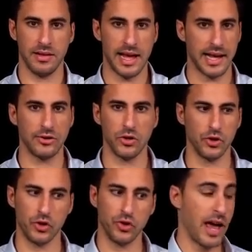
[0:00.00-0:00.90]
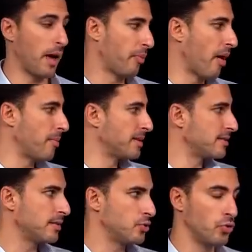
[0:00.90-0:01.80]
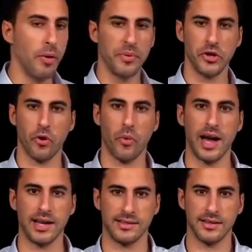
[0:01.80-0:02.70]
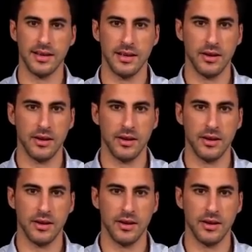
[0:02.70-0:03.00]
like I told you, today I promised to open your eyes